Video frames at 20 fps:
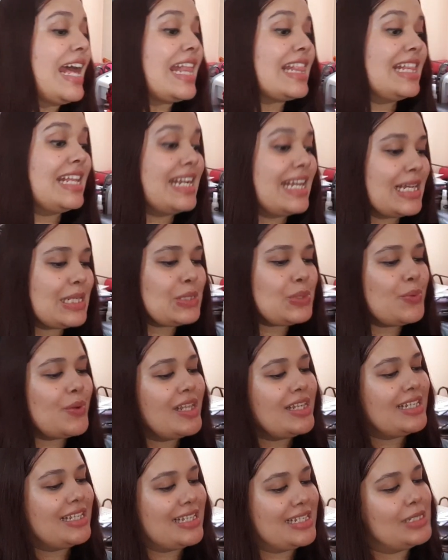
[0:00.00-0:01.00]
The next
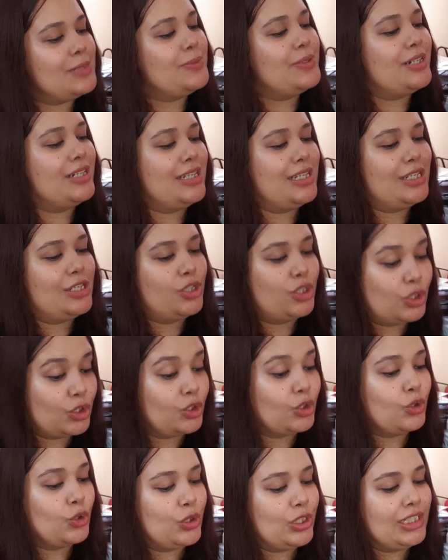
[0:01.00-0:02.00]
one is pretty
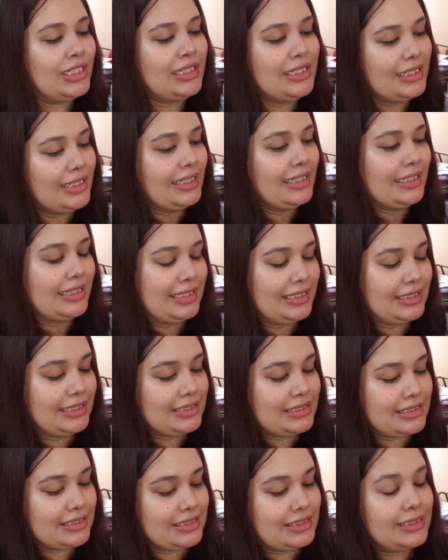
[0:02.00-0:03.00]
good.
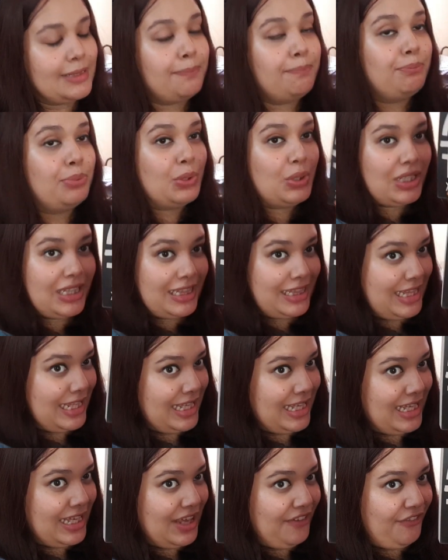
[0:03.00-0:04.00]
It's The Book
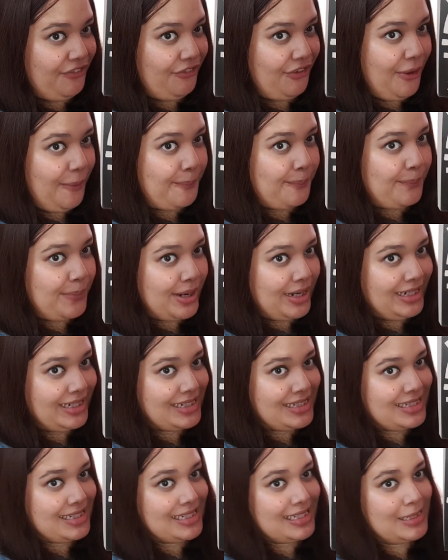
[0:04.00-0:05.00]
Thief, but
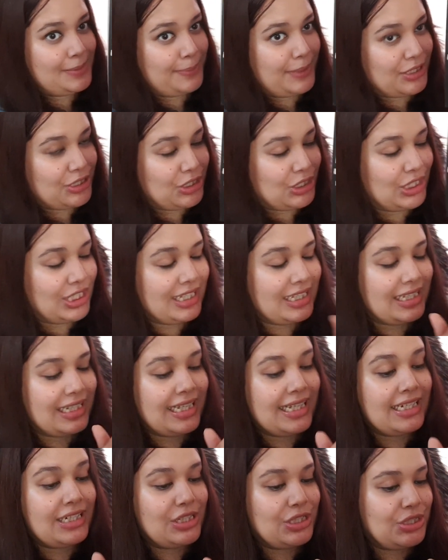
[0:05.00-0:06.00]
it's a special
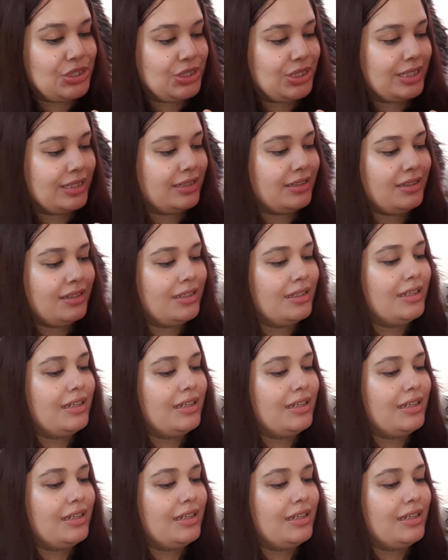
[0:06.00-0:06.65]
edition.